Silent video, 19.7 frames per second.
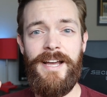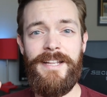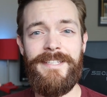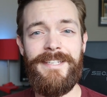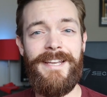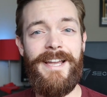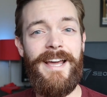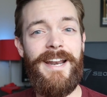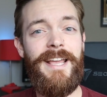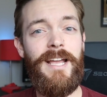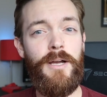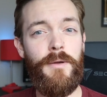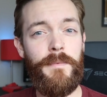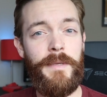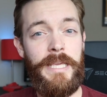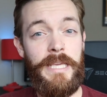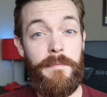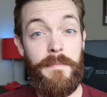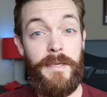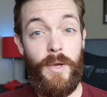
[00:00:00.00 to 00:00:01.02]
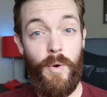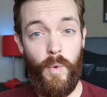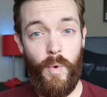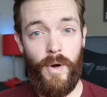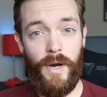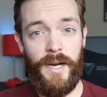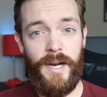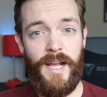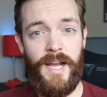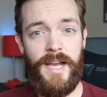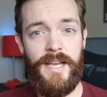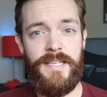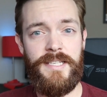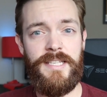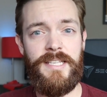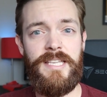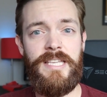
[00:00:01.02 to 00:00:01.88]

to kind of help keep me organized,